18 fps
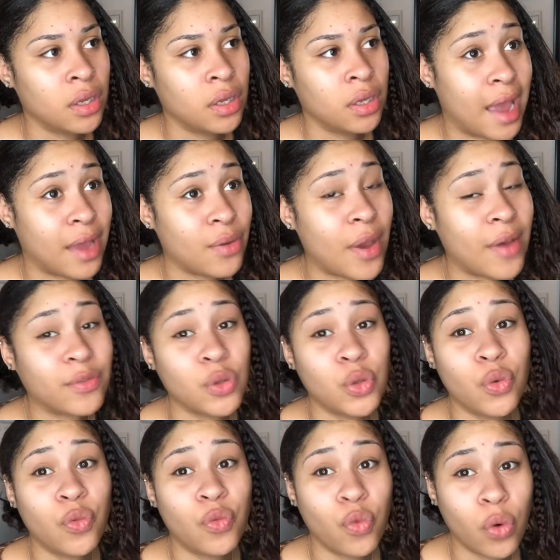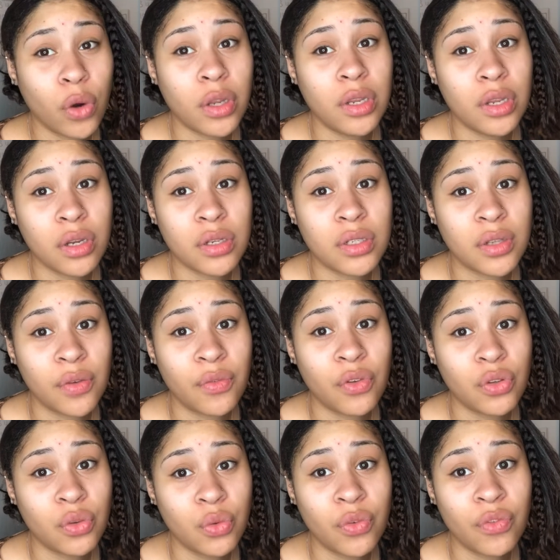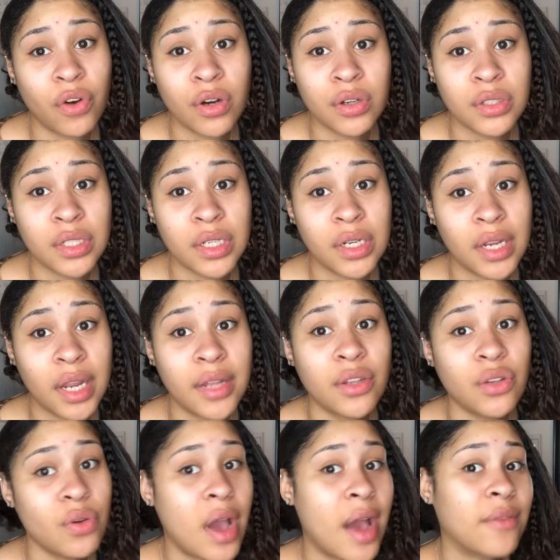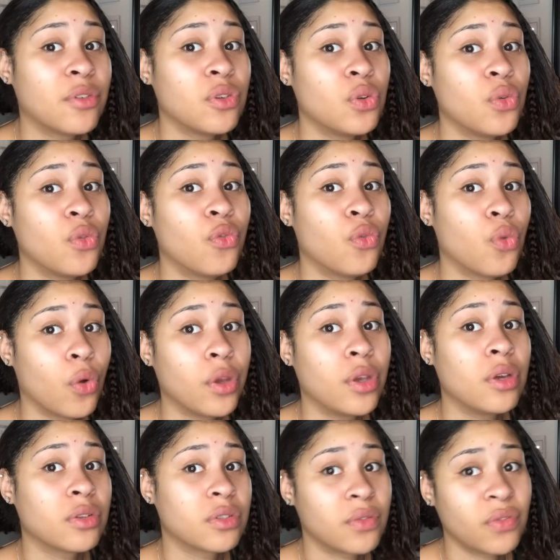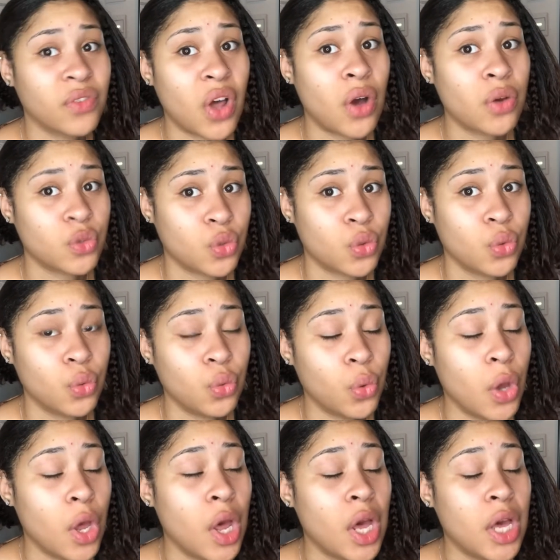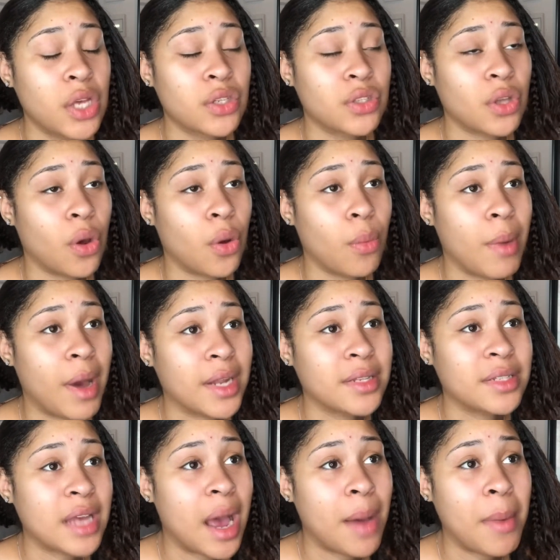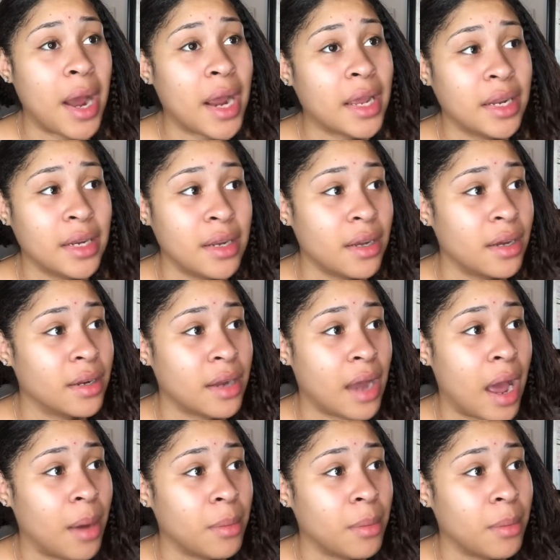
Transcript: you have to do 4 years of a university and then you have to do 4 years of law school. So by the time I get done, I'll be